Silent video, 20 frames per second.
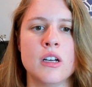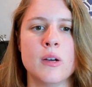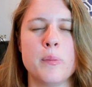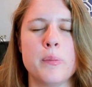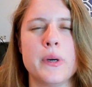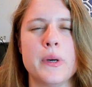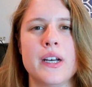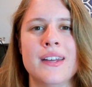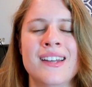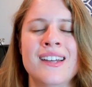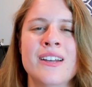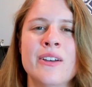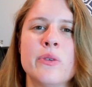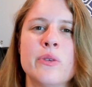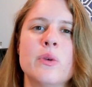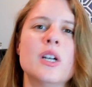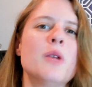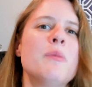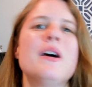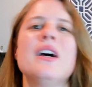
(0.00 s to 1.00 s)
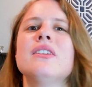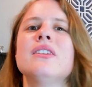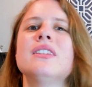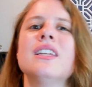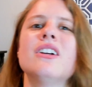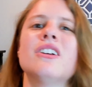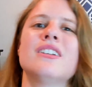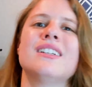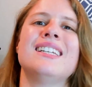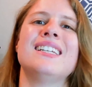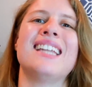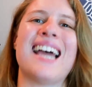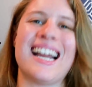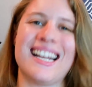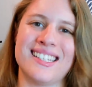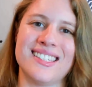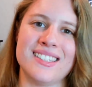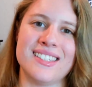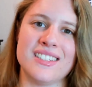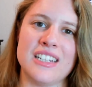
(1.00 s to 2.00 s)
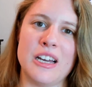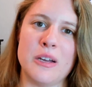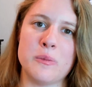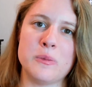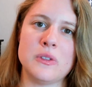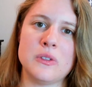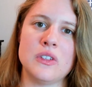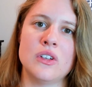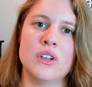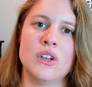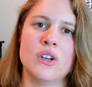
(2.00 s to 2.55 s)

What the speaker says: But what about their next steps?